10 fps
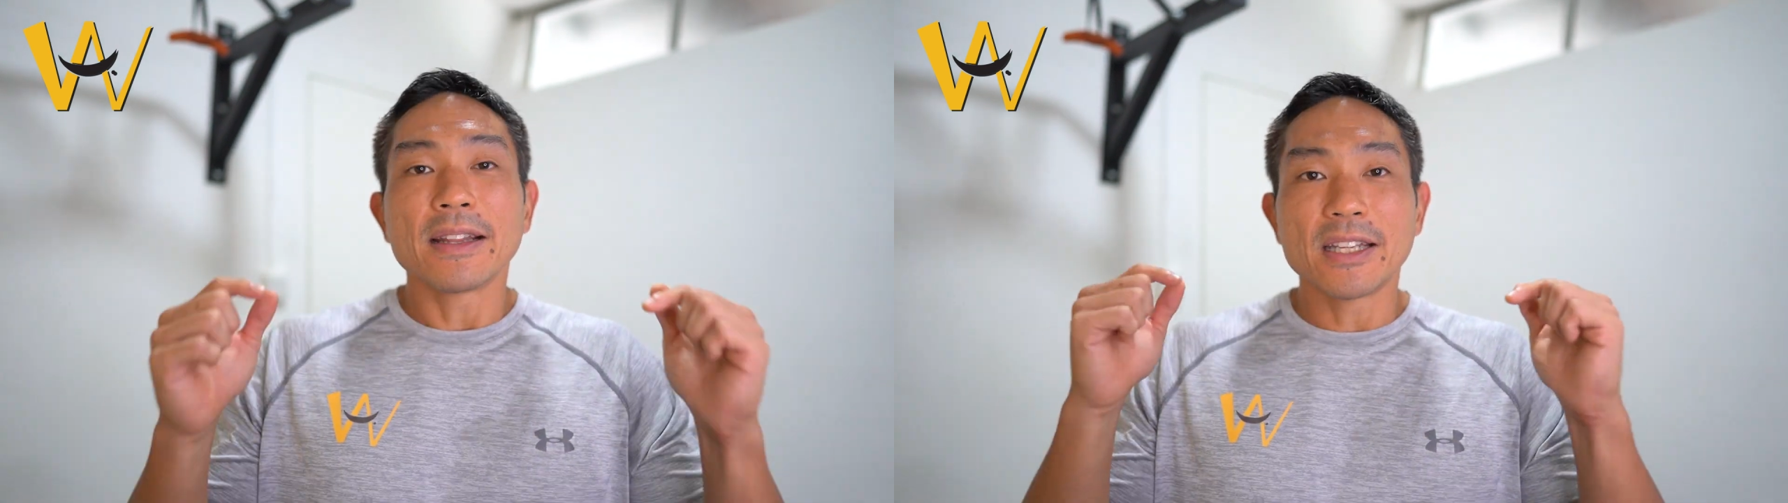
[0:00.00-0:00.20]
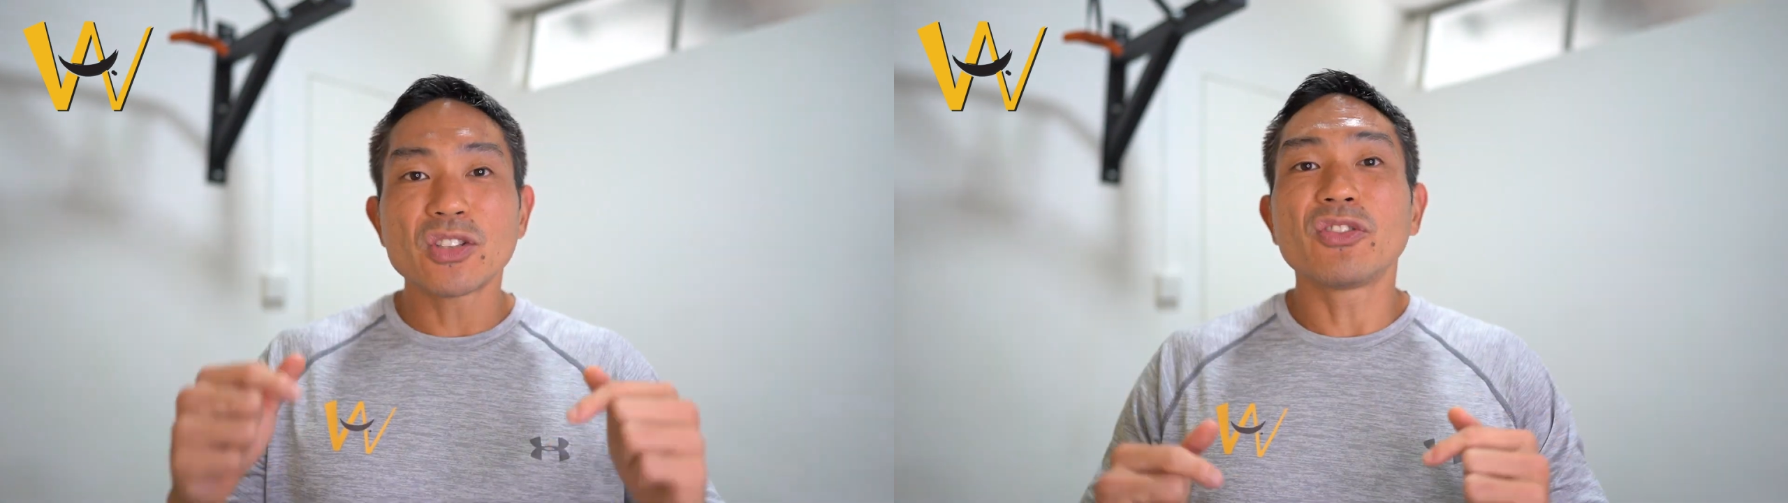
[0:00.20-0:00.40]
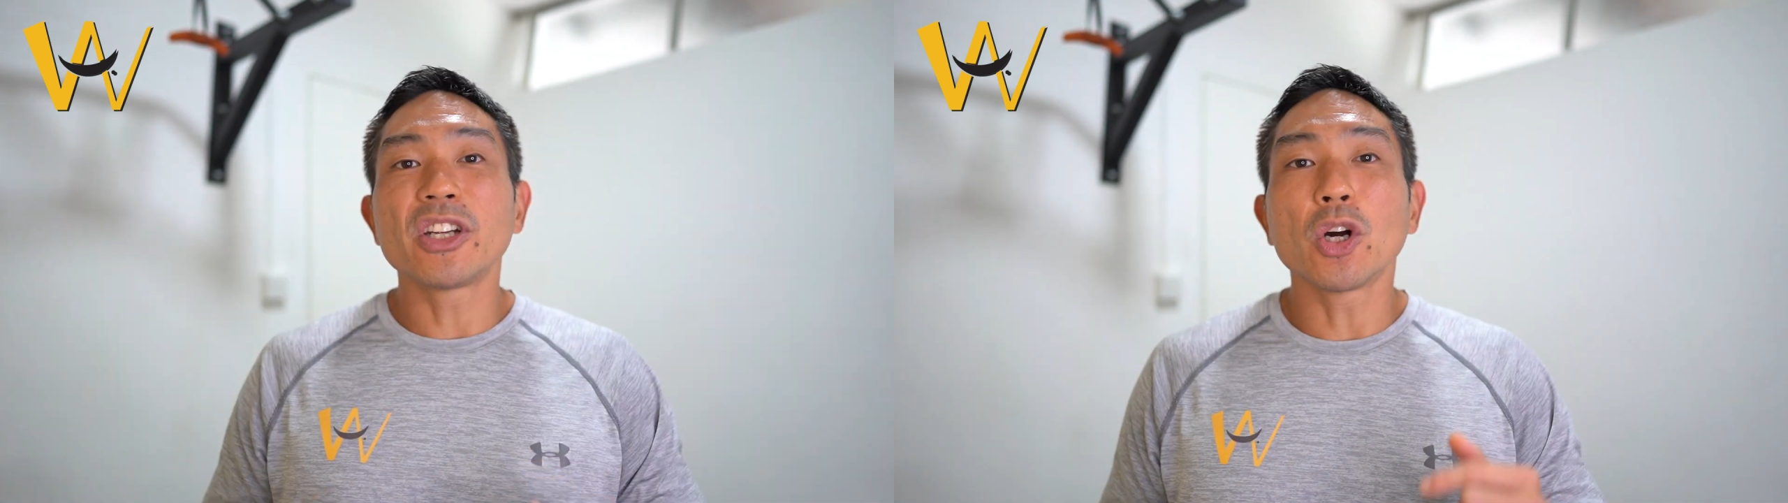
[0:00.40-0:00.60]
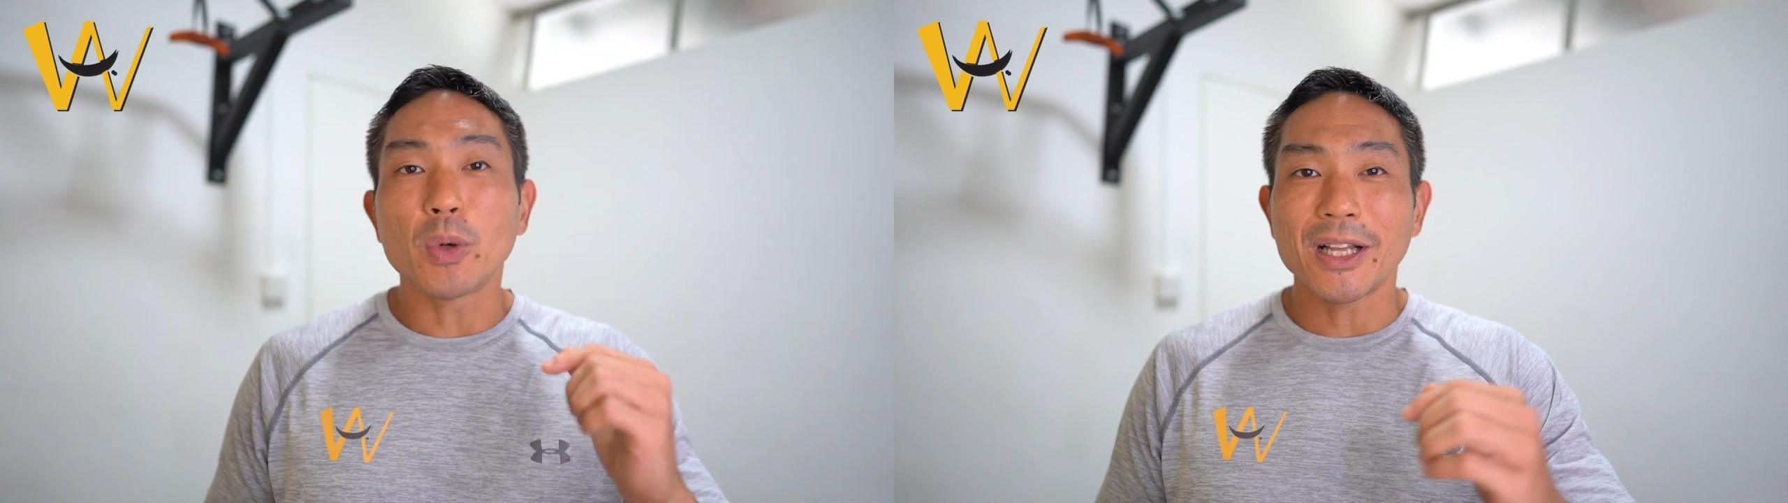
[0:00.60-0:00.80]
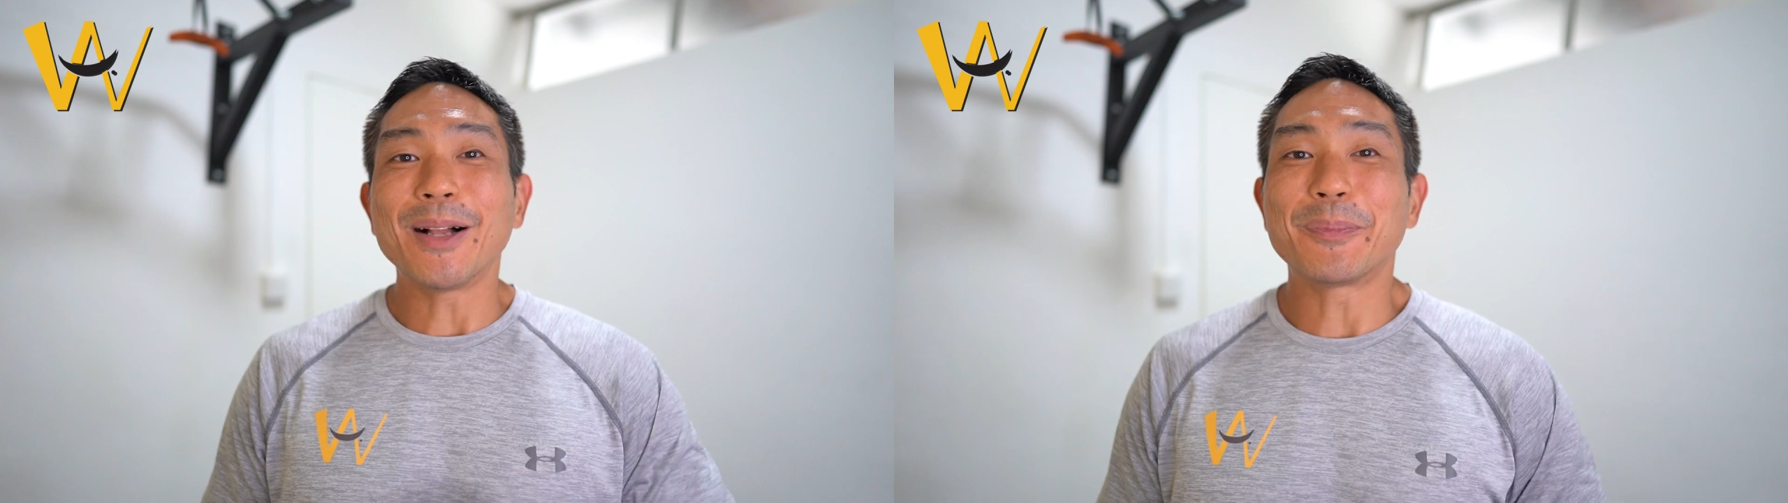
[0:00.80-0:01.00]
this video
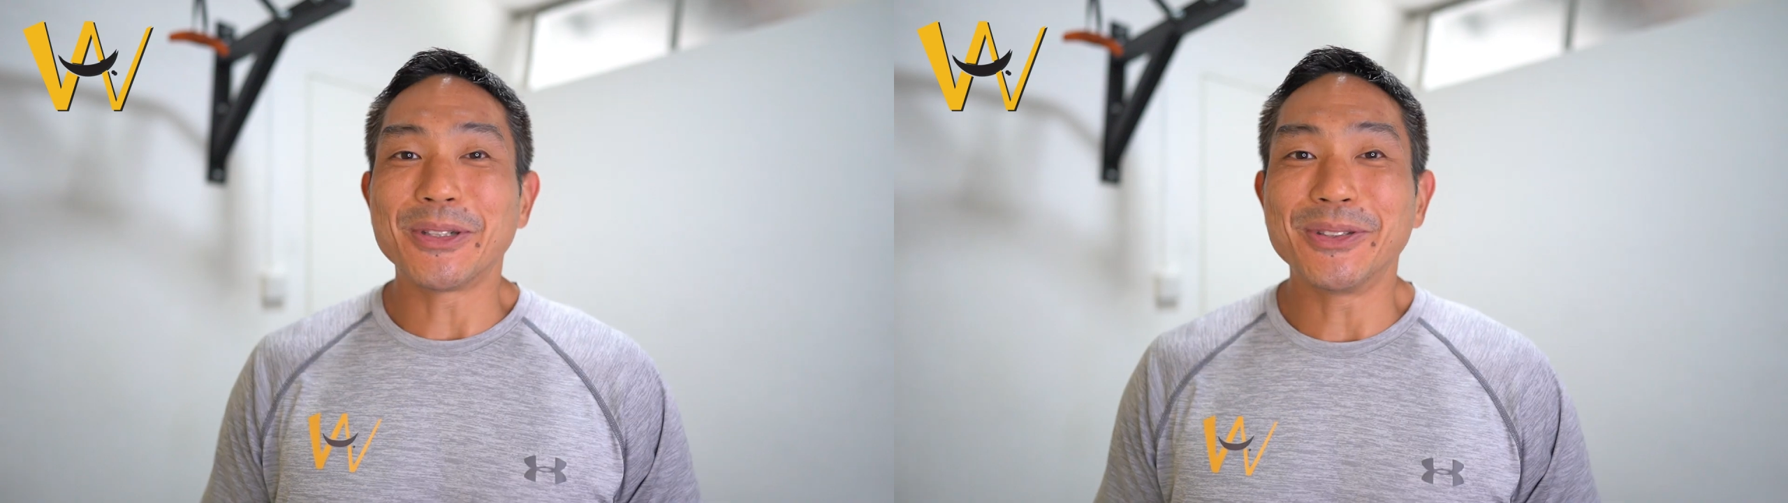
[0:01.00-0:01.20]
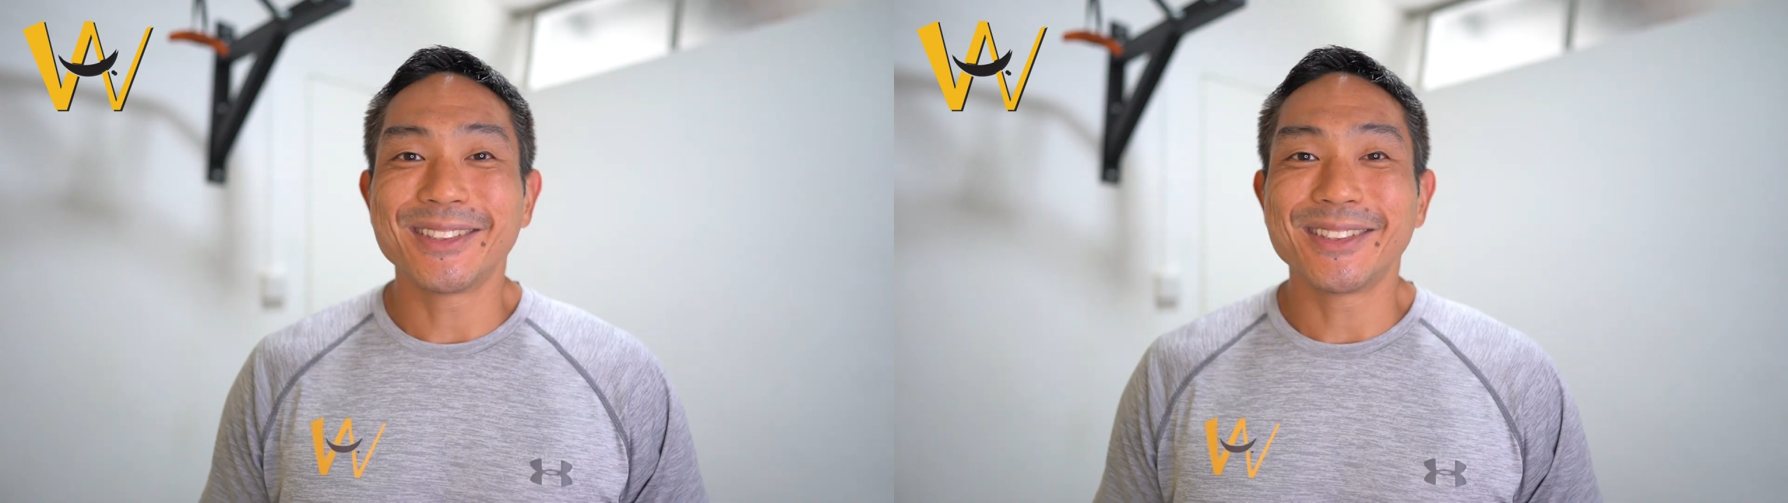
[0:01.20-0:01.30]
will help you.